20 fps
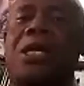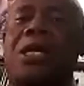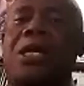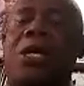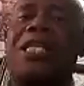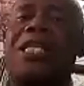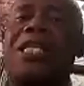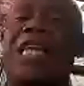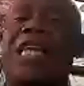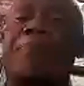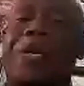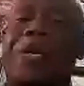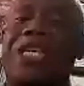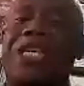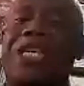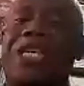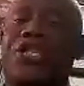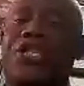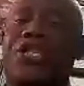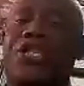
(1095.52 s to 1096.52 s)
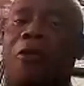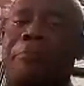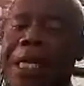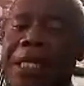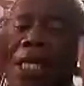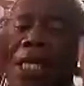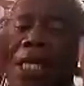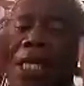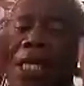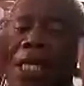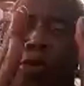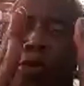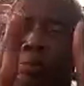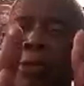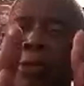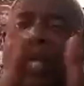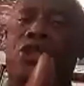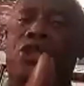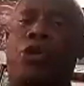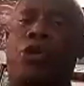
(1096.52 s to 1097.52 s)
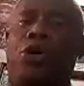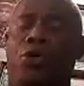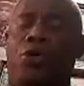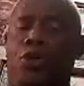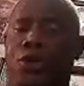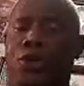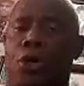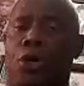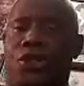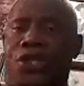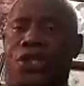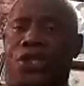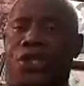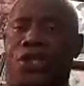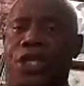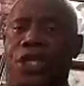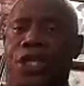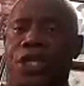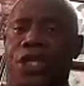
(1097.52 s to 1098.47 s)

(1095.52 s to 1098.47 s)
all the praise of men, to make sure you succeed.